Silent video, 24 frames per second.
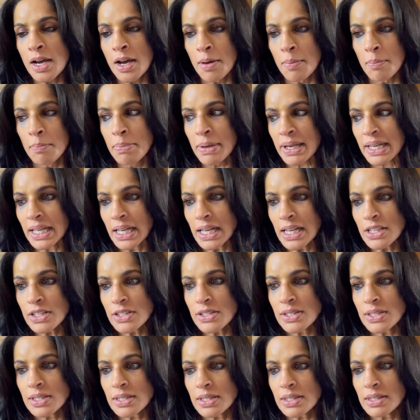
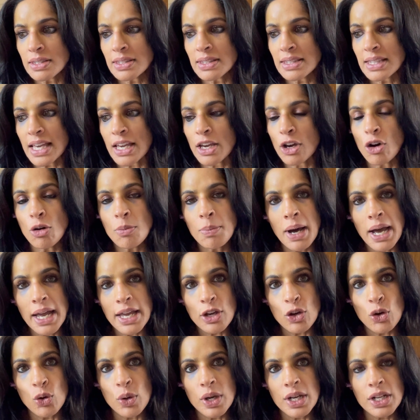Because they go by
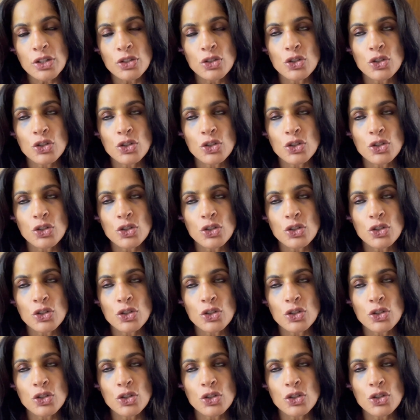quick,